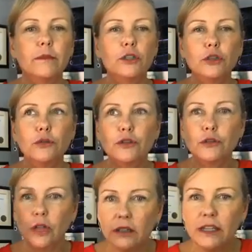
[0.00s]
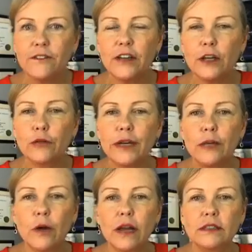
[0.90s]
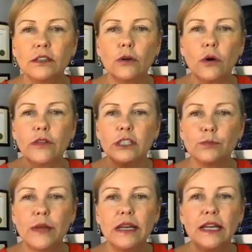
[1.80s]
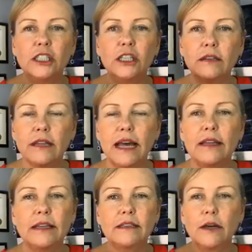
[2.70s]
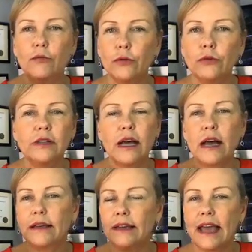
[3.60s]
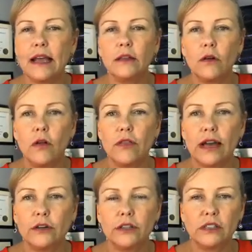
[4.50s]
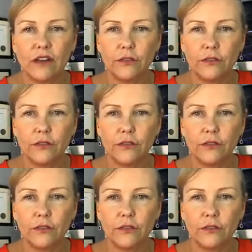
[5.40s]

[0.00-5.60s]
Choose the leafy green ones, so the spinach and lettuce, arugula and kale and all that good stuff.